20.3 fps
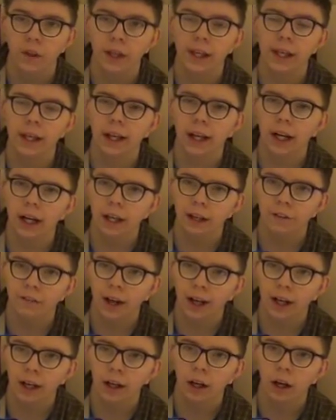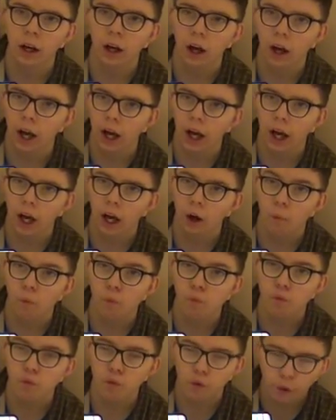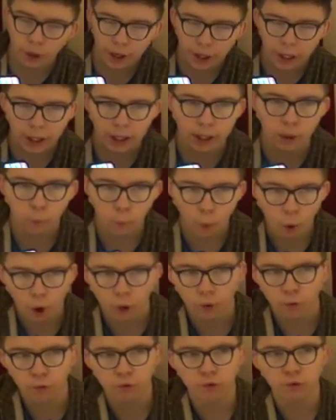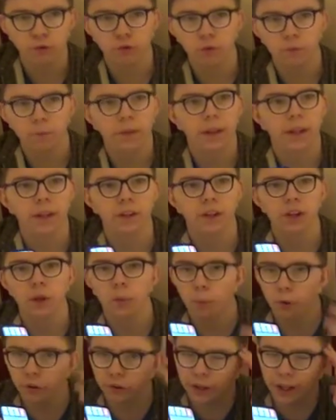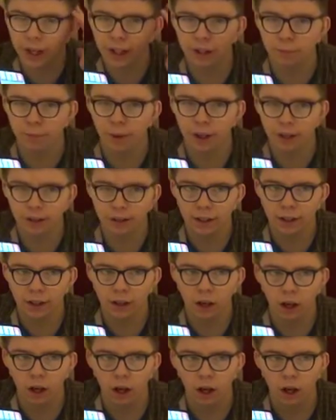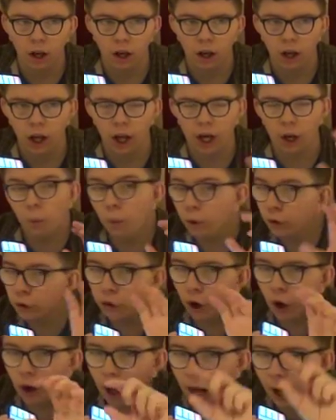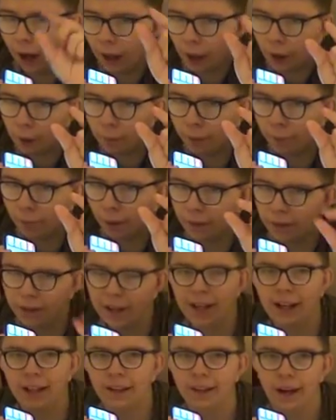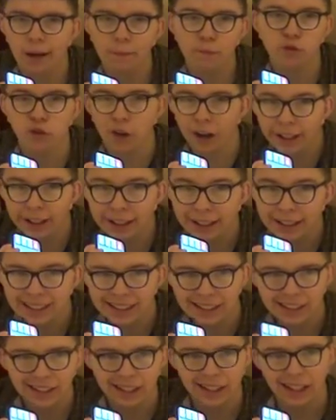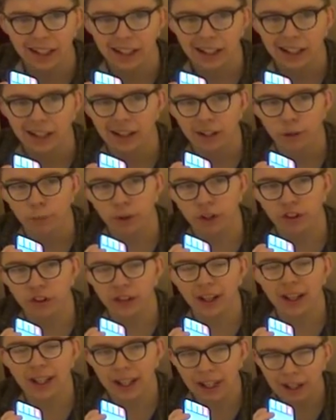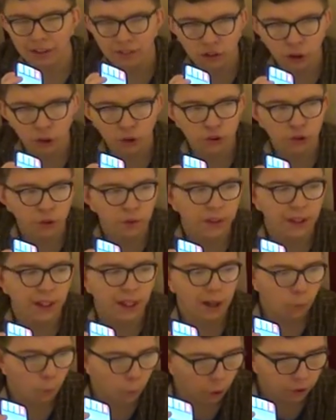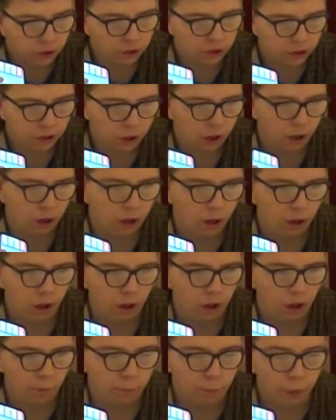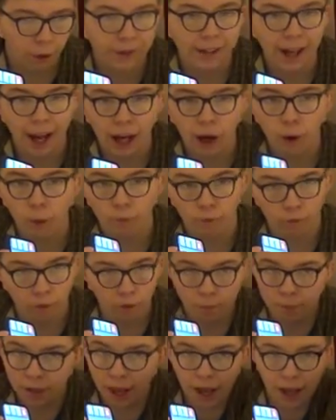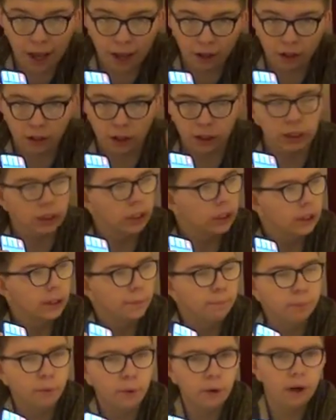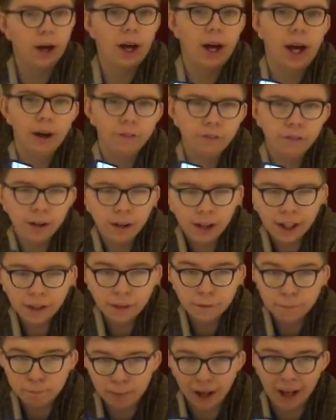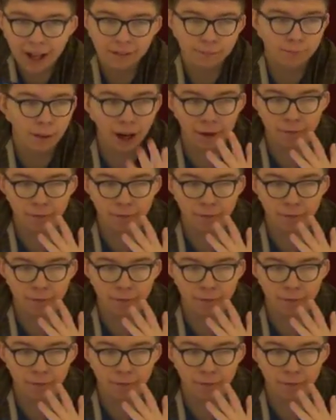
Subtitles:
The cliffhanger really was something you wasn't expecting. And I will talk a little bit about the next time trailer, because I have got something I want to point out from there. But I feel like the best